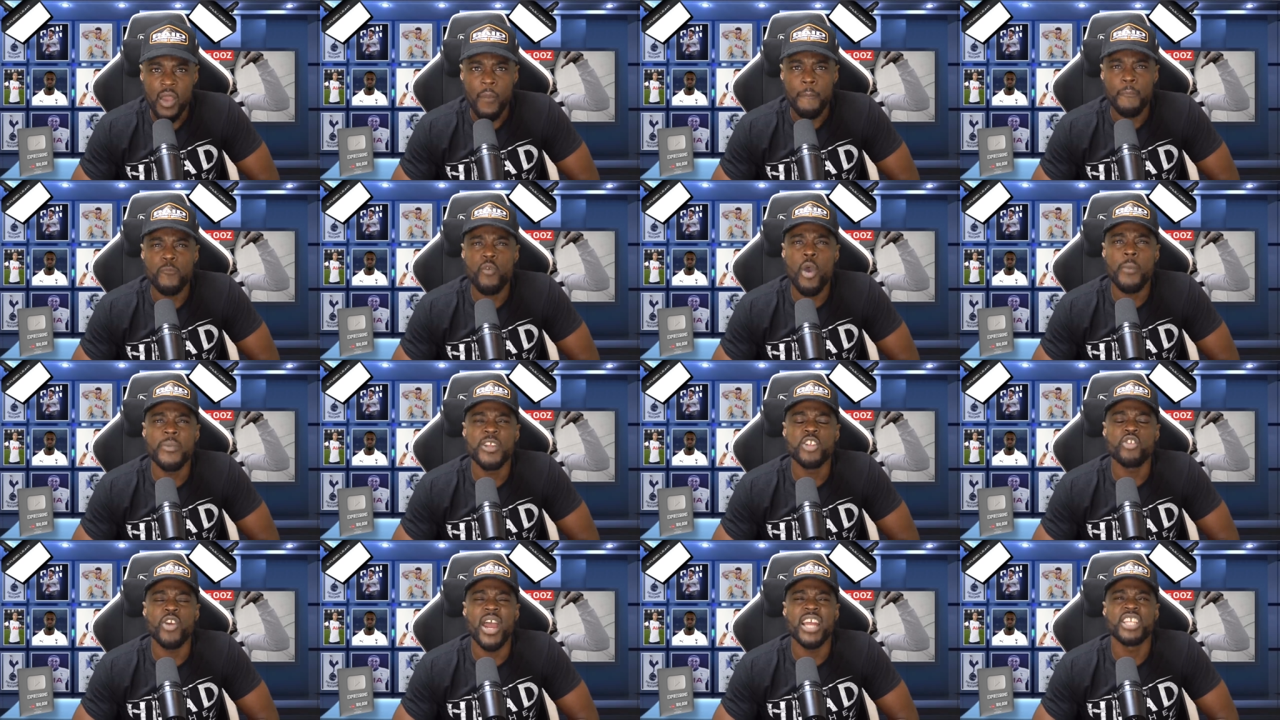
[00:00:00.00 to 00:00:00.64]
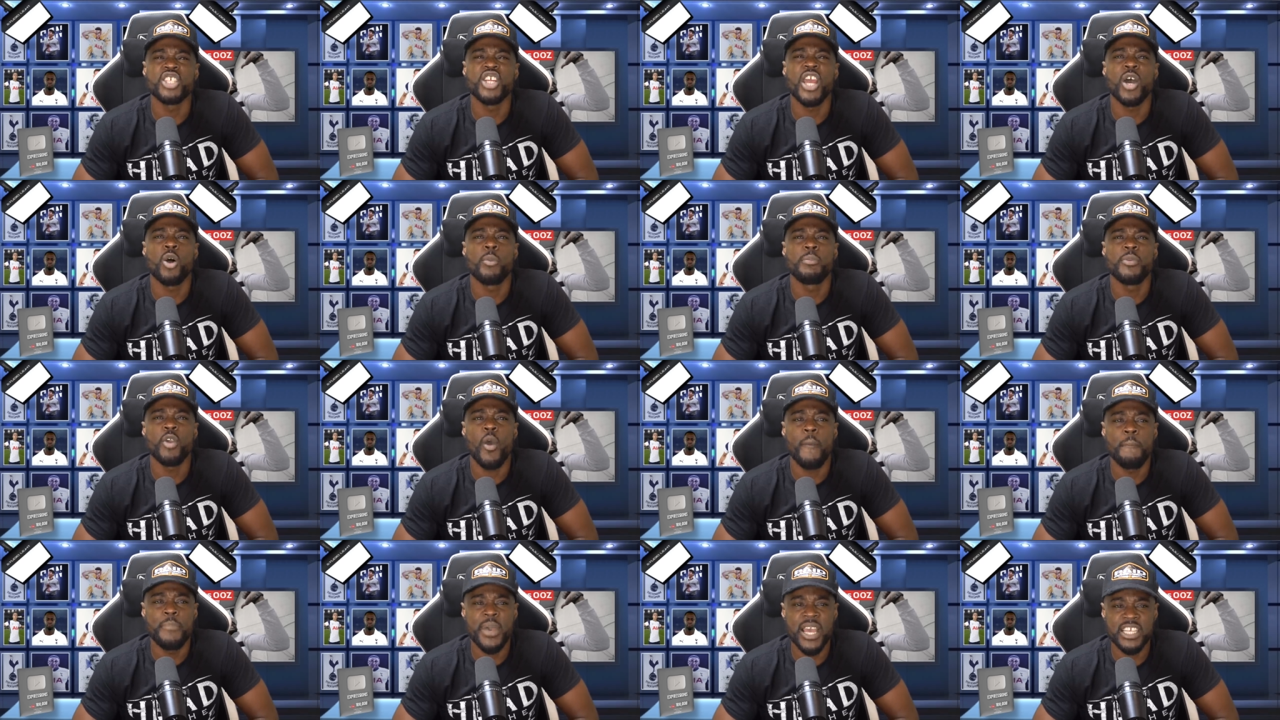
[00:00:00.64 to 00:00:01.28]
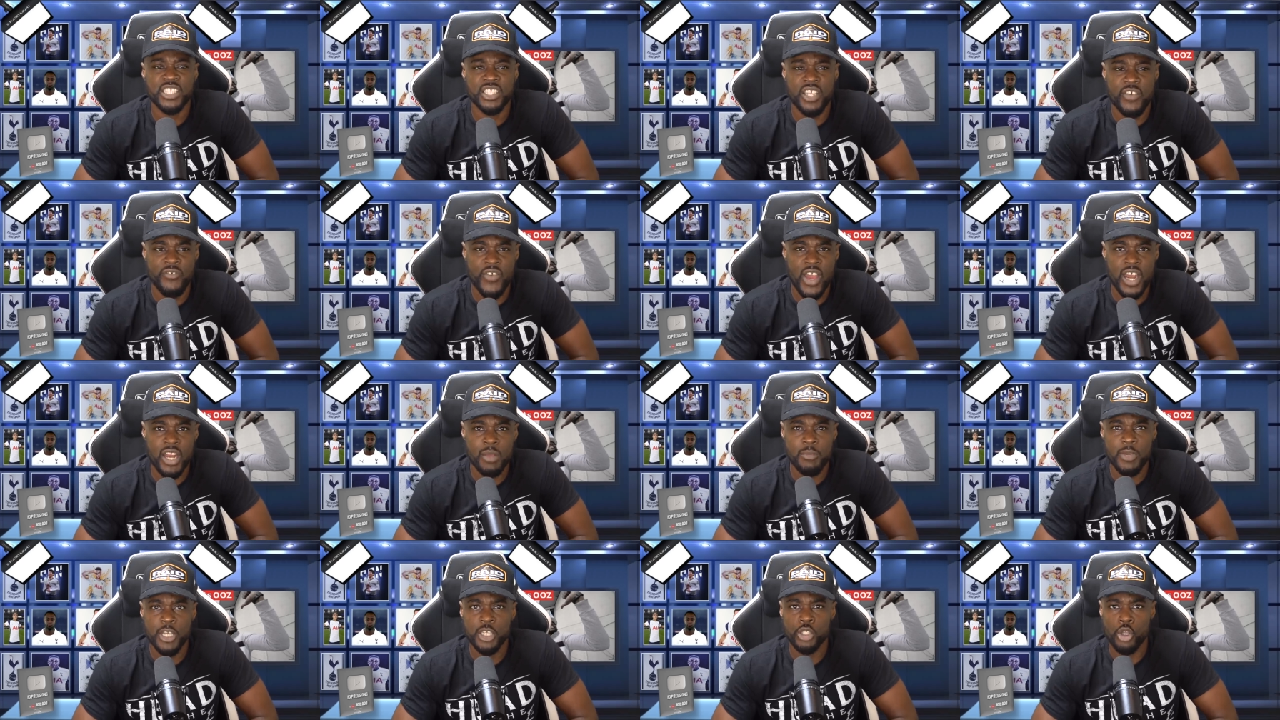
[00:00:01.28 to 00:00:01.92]
Robbie tried to tell me on best of
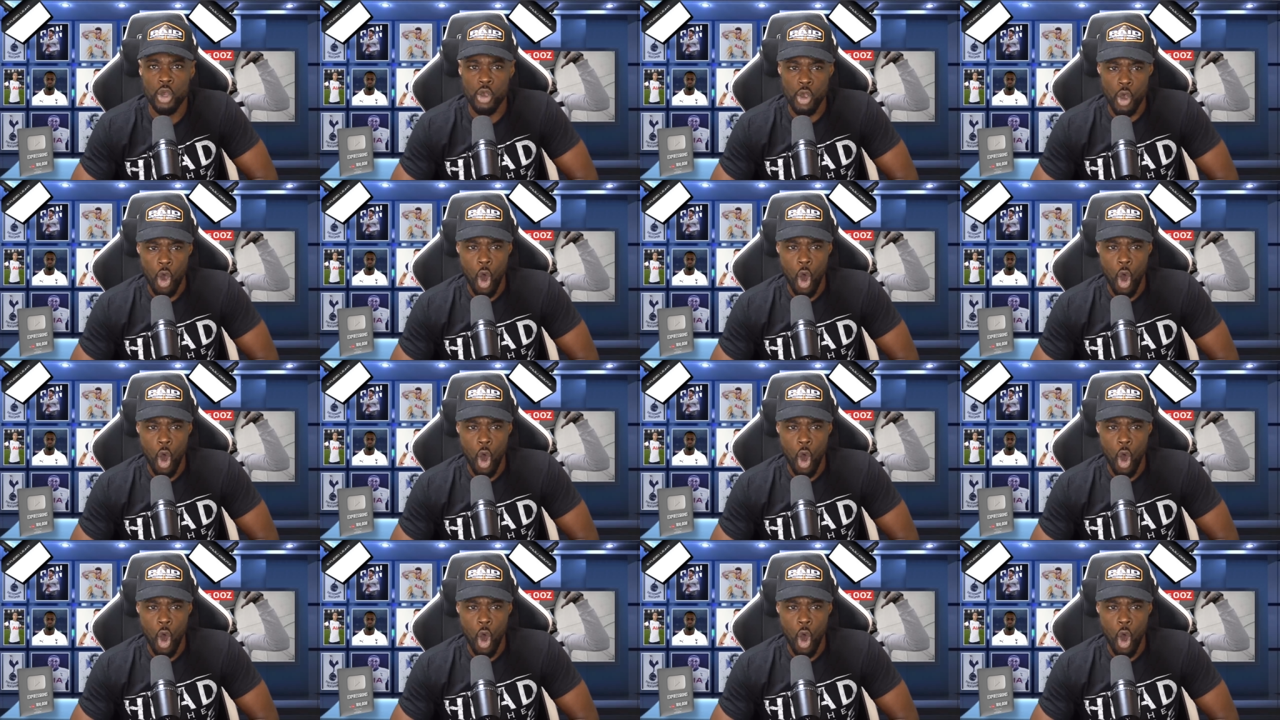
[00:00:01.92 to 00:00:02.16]
enemies.